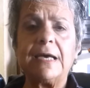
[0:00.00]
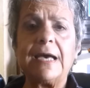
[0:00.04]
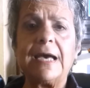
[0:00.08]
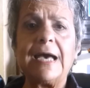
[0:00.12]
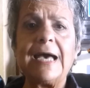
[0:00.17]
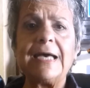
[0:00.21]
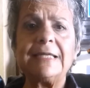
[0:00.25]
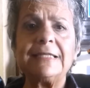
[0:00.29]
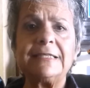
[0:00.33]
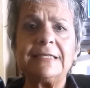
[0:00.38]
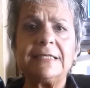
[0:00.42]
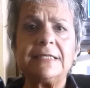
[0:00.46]

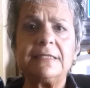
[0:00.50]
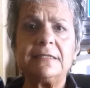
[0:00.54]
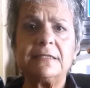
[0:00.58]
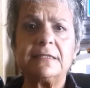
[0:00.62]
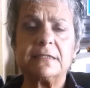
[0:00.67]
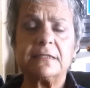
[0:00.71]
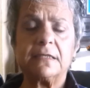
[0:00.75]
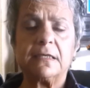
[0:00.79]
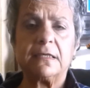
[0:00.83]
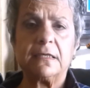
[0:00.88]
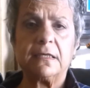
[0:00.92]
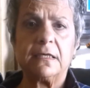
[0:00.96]
added
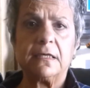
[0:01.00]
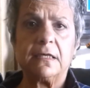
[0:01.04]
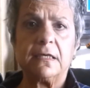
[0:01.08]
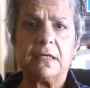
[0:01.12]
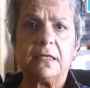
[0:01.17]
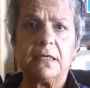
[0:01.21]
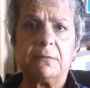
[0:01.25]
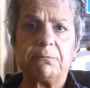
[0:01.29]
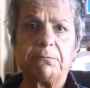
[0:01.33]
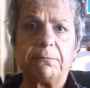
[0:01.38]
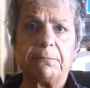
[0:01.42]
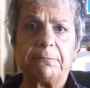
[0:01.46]

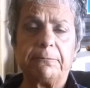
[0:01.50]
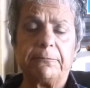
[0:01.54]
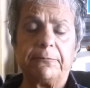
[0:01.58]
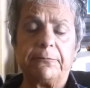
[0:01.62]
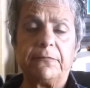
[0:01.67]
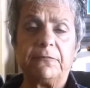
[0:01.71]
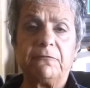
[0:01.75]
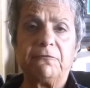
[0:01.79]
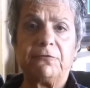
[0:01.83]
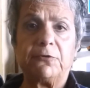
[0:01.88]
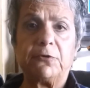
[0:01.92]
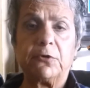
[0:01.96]

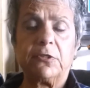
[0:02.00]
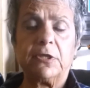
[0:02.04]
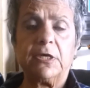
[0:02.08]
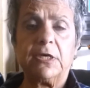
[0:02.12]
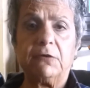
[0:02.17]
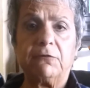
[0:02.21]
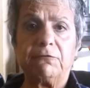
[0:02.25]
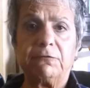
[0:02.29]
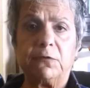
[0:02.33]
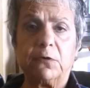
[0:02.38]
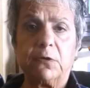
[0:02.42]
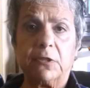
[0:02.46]
for
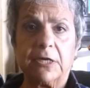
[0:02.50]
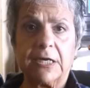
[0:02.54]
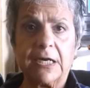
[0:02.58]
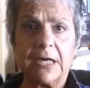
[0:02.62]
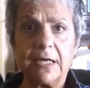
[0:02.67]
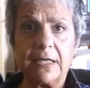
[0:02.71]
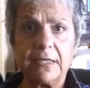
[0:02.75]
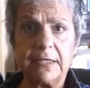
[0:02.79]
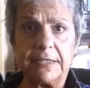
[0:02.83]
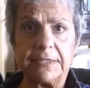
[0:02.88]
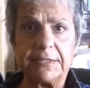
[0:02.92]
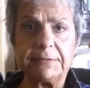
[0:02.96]
the
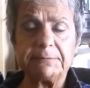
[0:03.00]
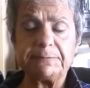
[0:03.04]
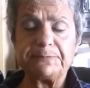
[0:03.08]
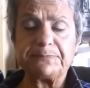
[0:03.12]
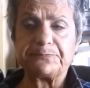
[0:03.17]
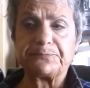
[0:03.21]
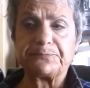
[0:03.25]
color.